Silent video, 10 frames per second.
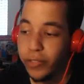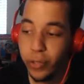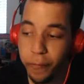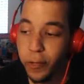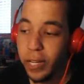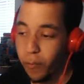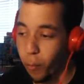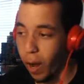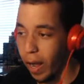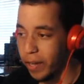So if you didn't
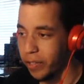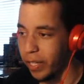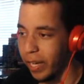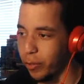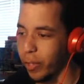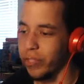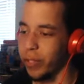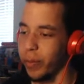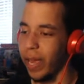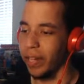watch in
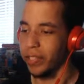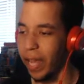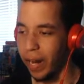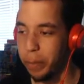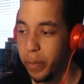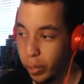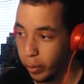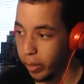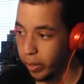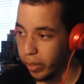Crystal, we actually had a
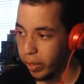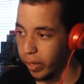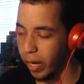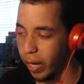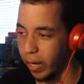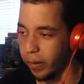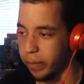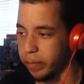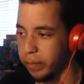Mew that